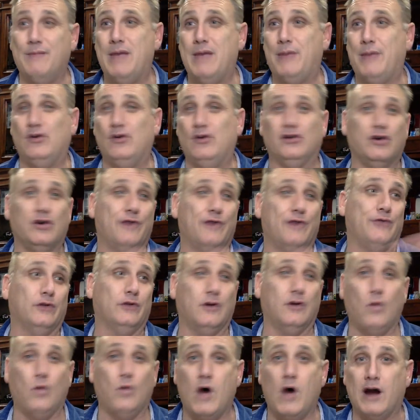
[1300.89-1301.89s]
Maybe just go for
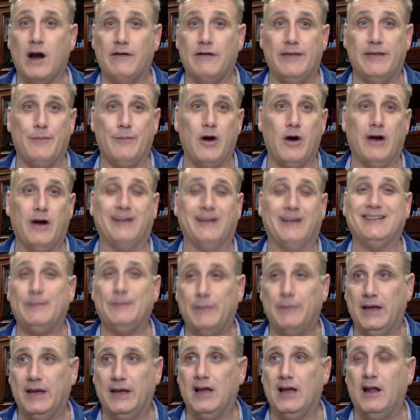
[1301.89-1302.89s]
a little walk around the park.
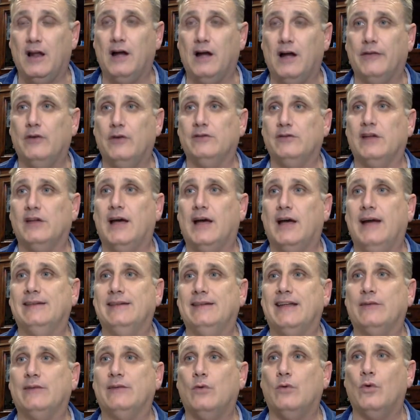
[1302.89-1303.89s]
Something along those
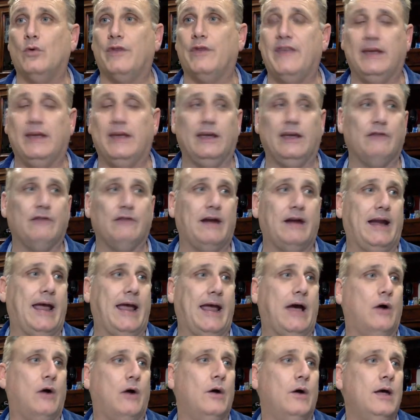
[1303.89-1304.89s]
lines. That's what we're thinking right
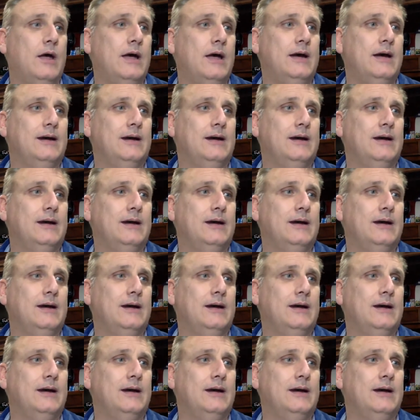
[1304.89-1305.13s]
now.